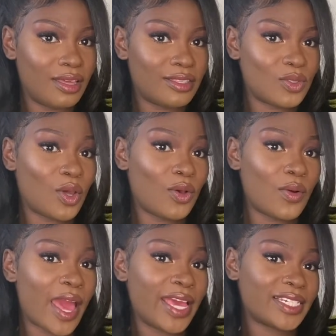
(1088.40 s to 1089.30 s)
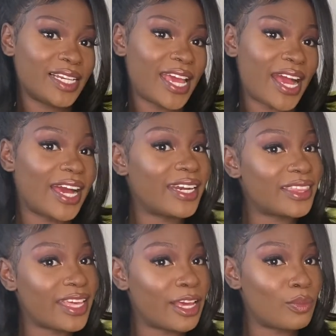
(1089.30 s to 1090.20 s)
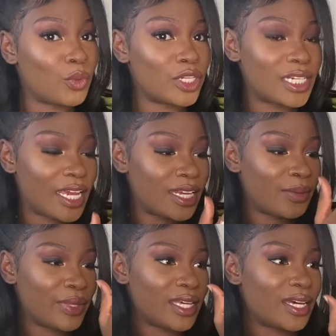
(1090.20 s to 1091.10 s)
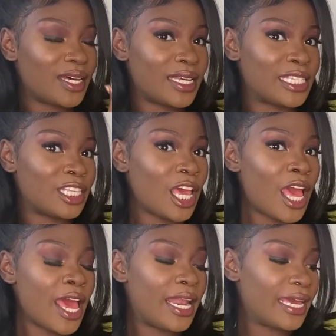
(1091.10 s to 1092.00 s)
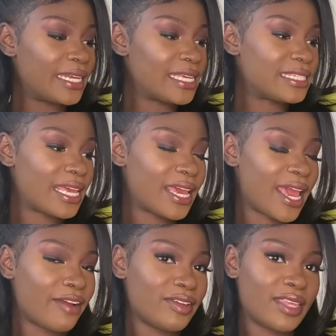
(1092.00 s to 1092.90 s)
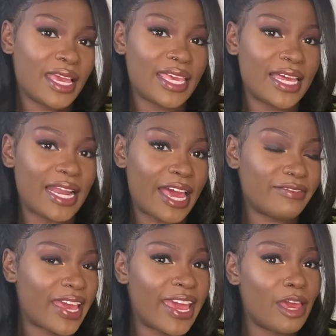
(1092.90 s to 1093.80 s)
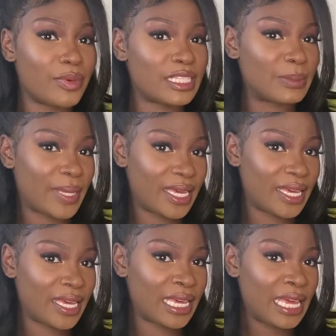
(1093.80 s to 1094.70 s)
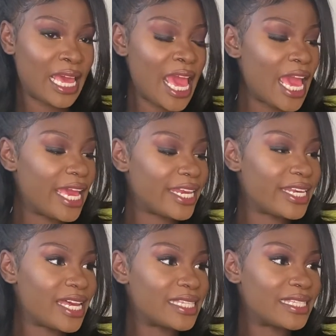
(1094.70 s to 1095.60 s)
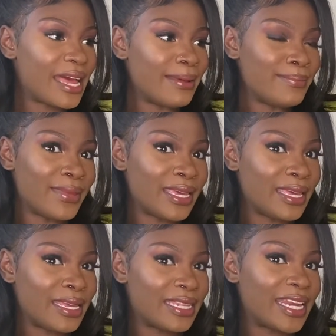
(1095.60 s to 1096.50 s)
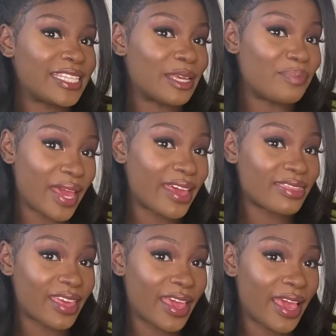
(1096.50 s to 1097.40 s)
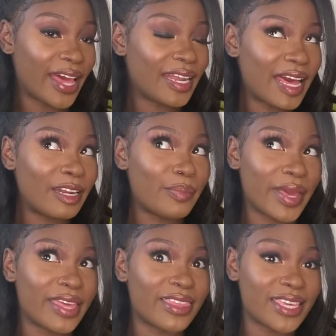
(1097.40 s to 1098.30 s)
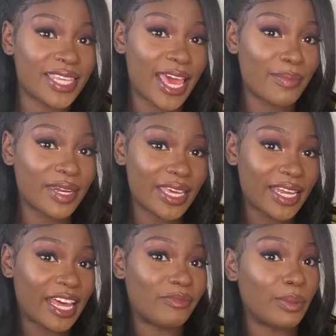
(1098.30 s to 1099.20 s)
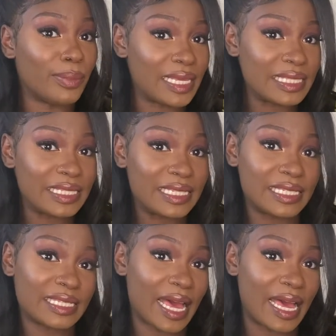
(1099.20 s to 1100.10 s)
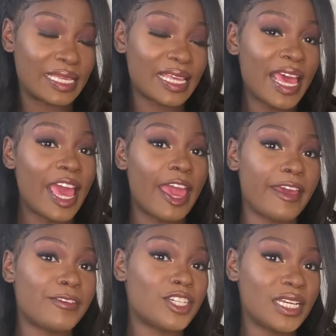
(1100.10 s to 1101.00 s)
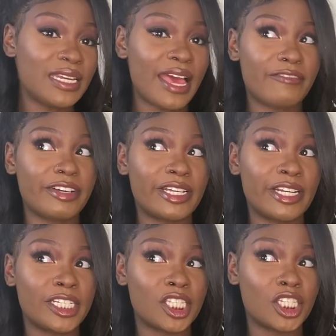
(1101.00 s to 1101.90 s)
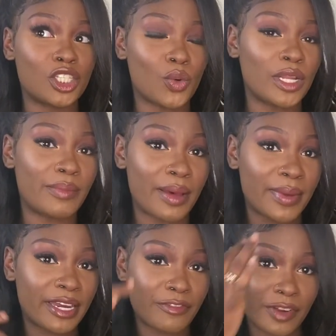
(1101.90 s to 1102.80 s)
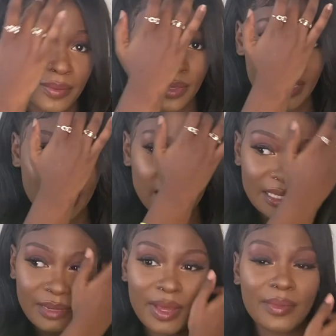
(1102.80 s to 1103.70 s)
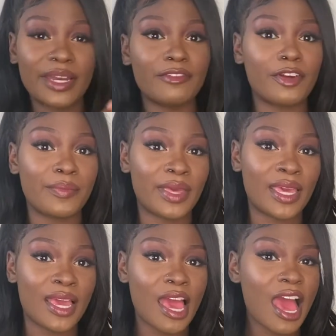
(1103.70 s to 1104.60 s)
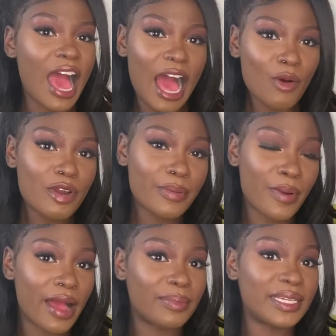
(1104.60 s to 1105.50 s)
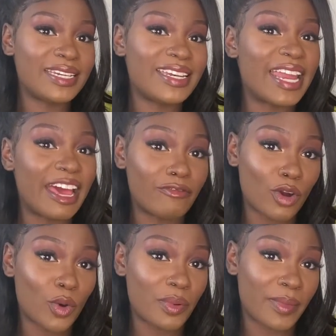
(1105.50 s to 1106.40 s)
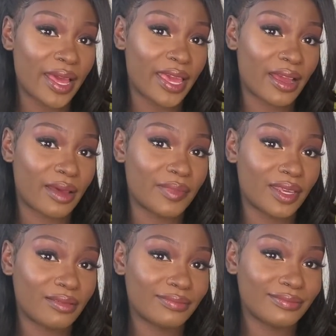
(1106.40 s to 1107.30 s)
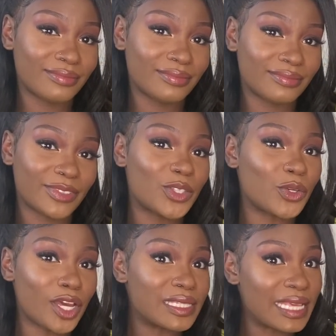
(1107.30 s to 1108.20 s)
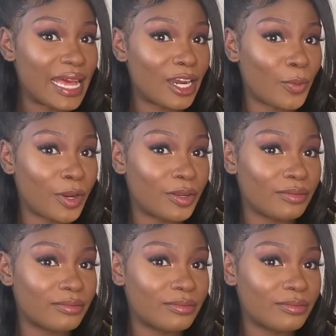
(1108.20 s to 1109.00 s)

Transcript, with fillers: So actually, I kind of think I'm more Jada because, like they say, everything in your life that happens bad, it does not mean that it's a bad thing. A lot of bad things that happen in your life be blessings in disguise. If she never stolen my money from me and took my money from me, I would have probably never opened my head on me. So y'all see how that worked?